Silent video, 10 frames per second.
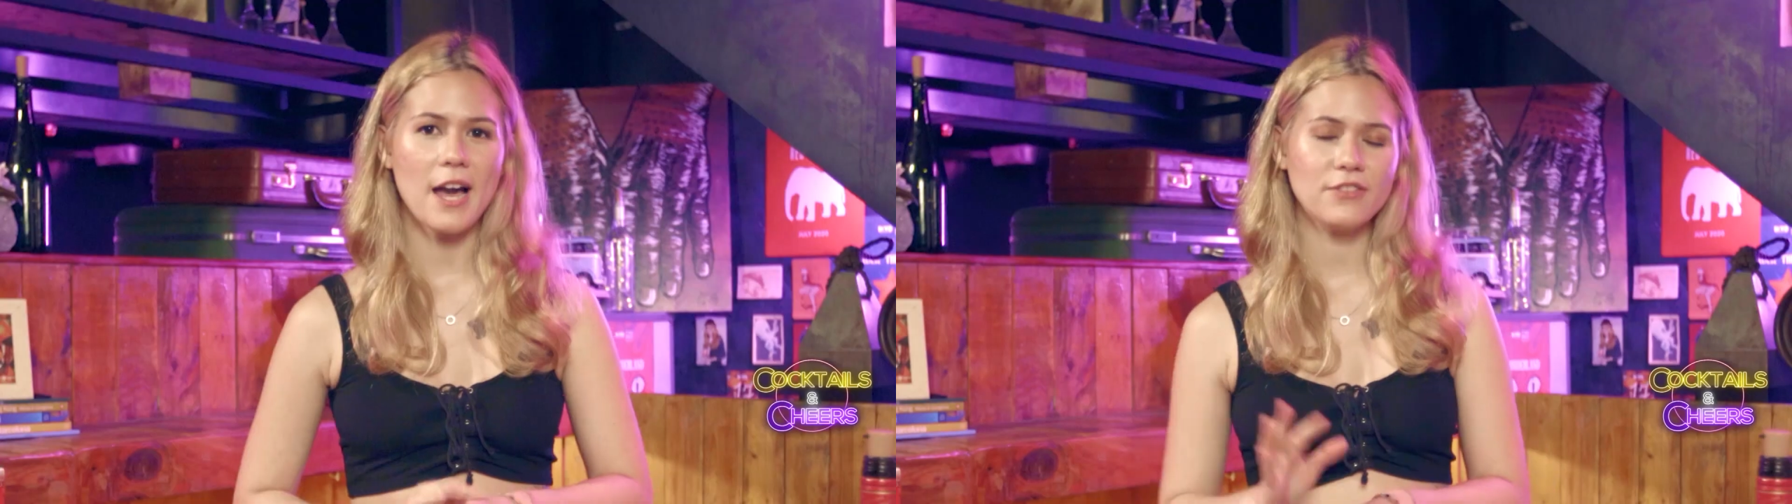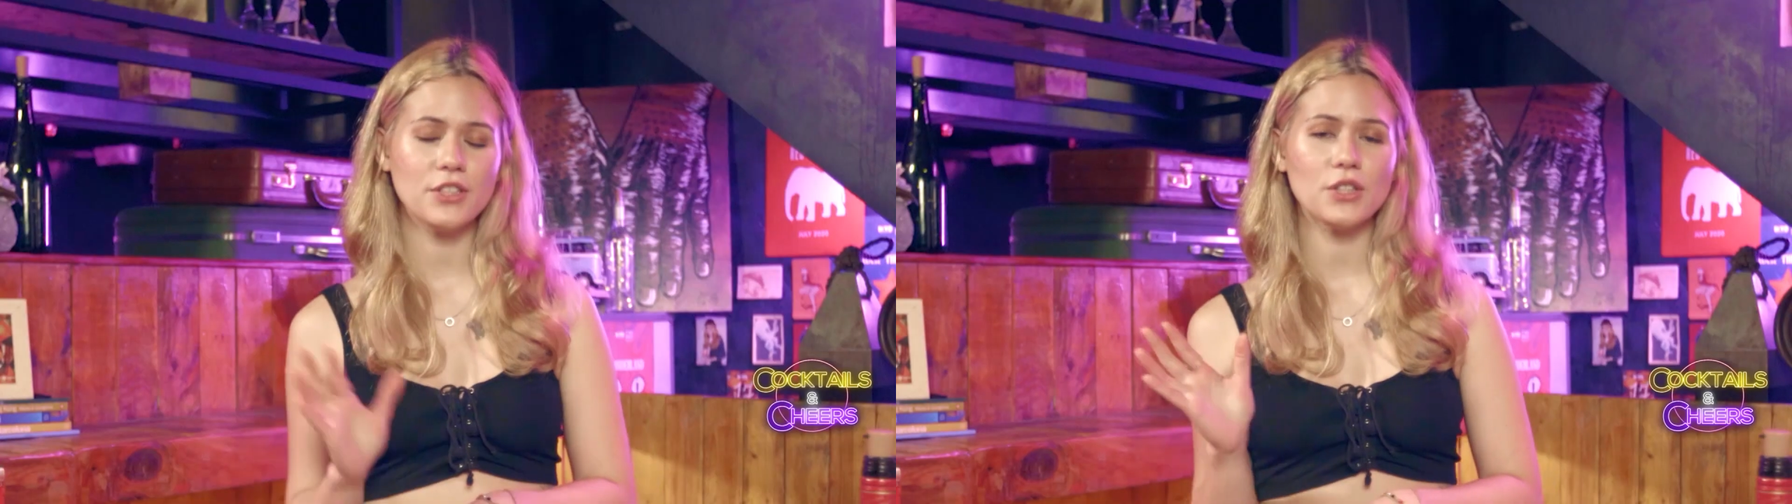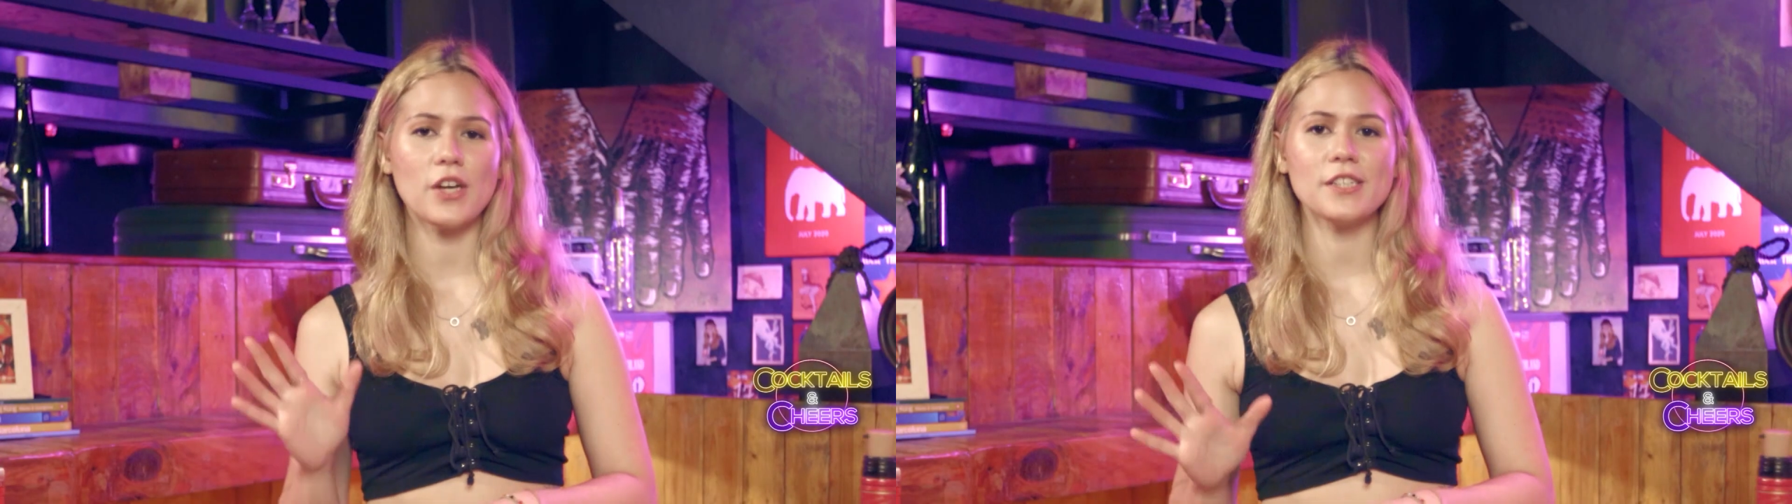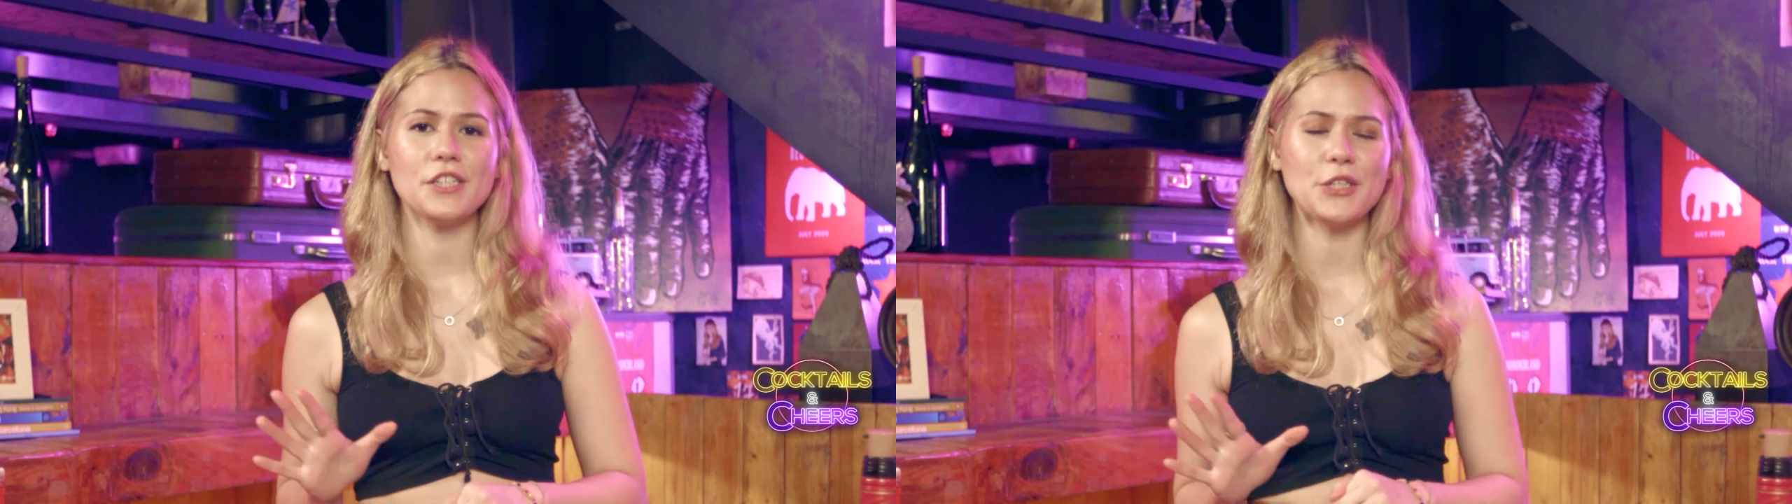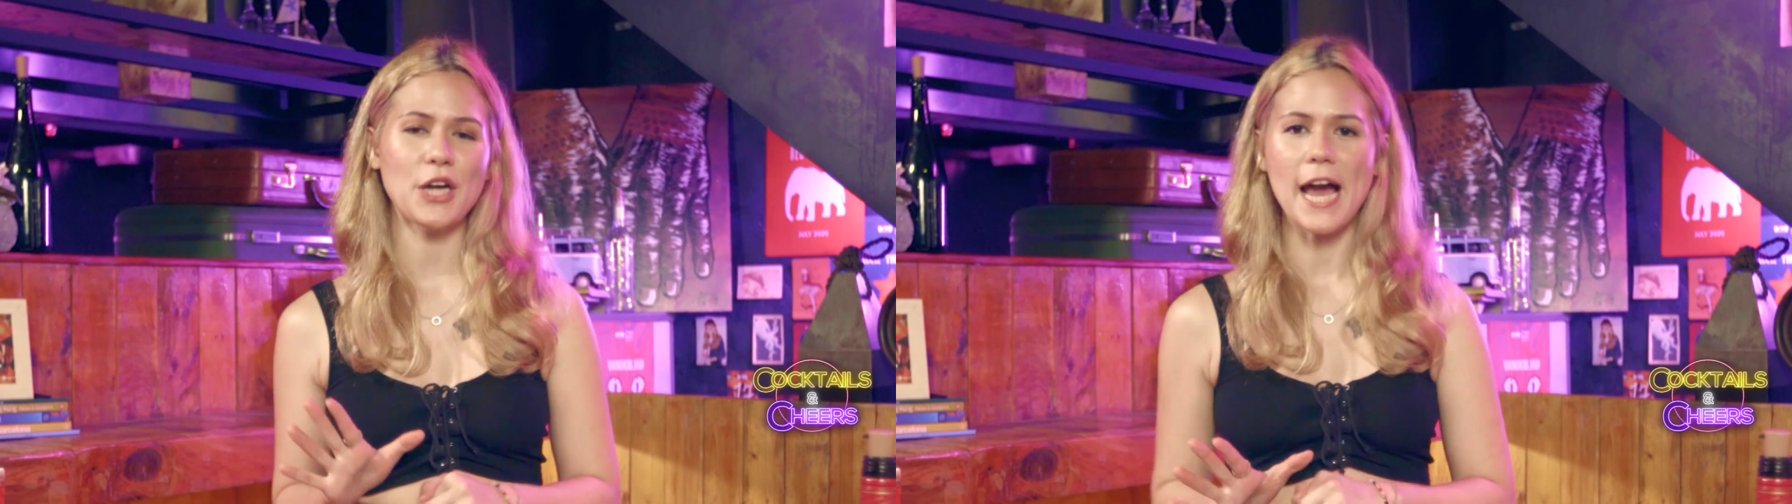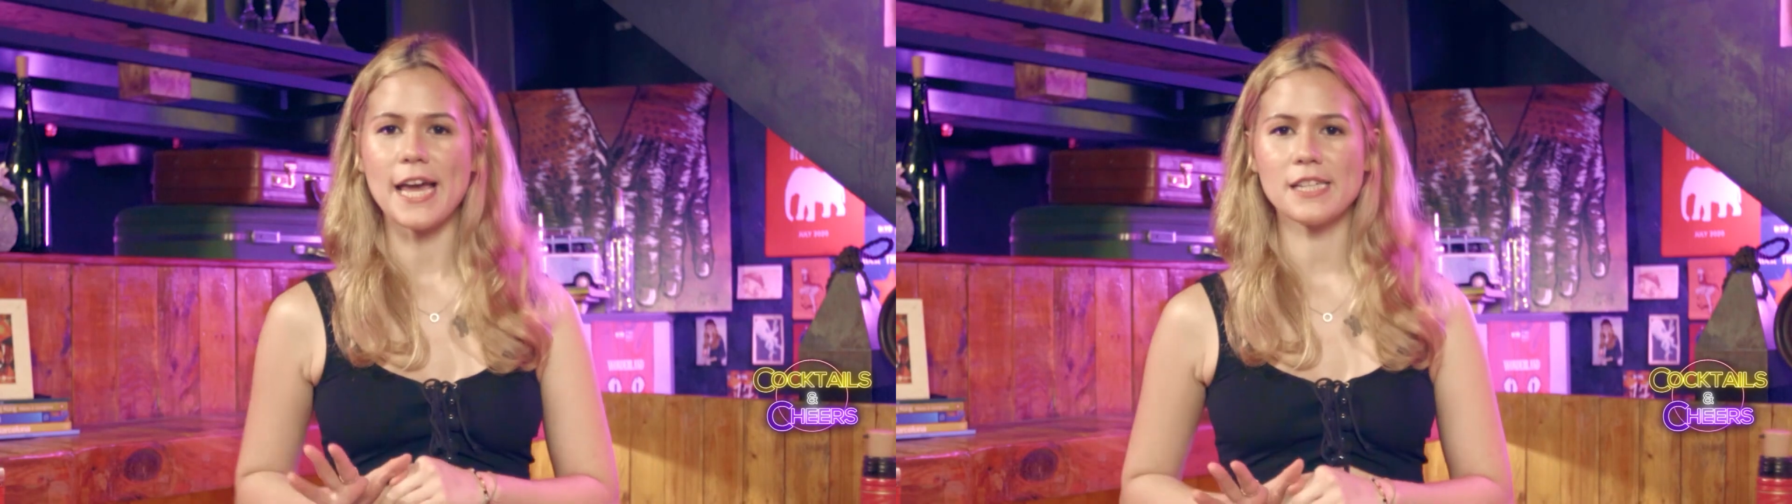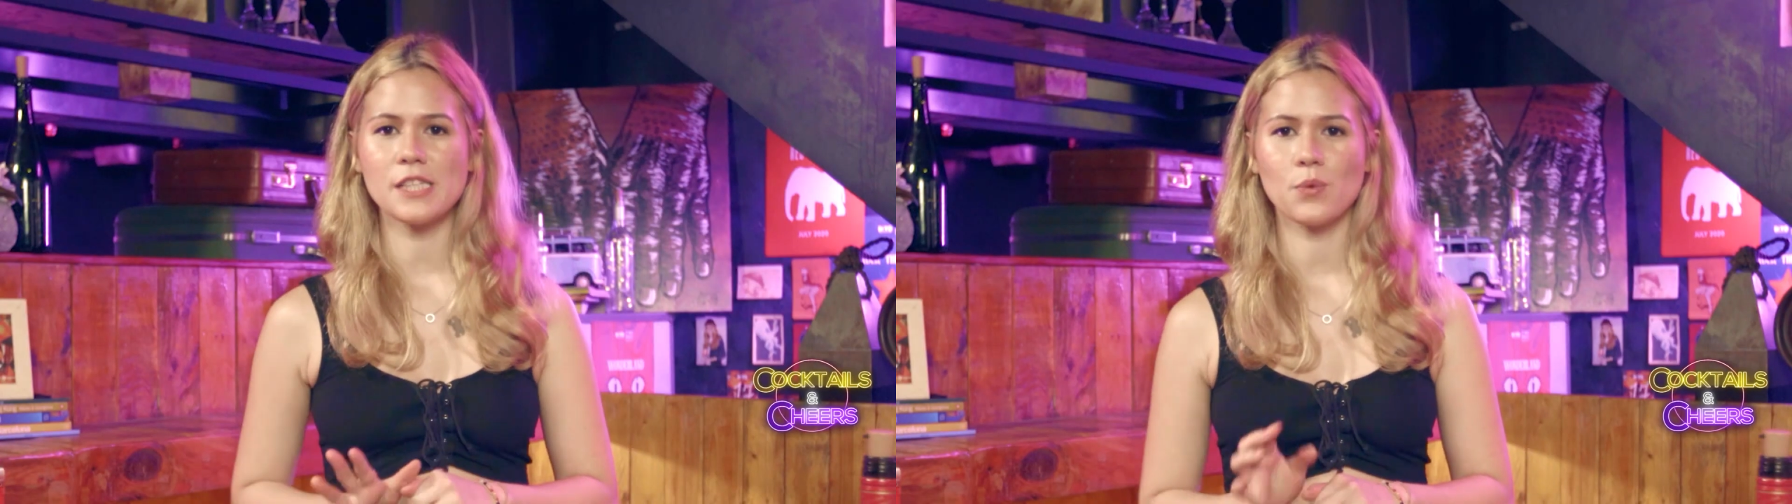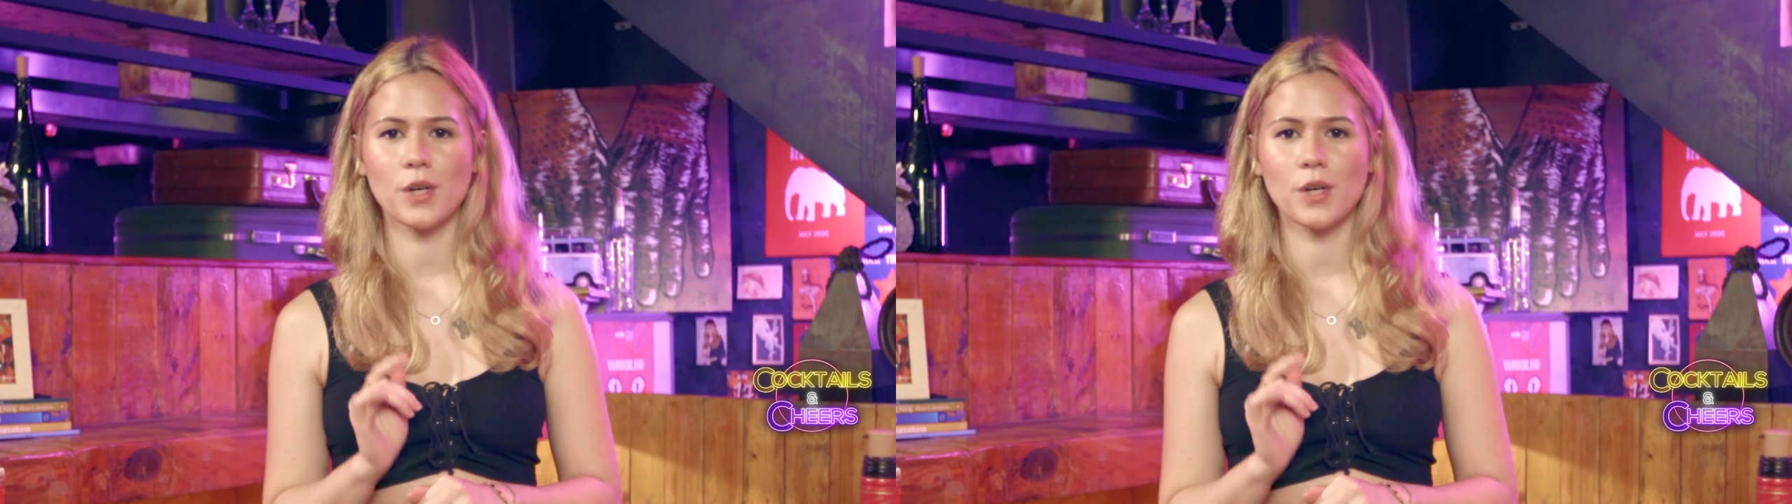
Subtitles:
After tossing your ice,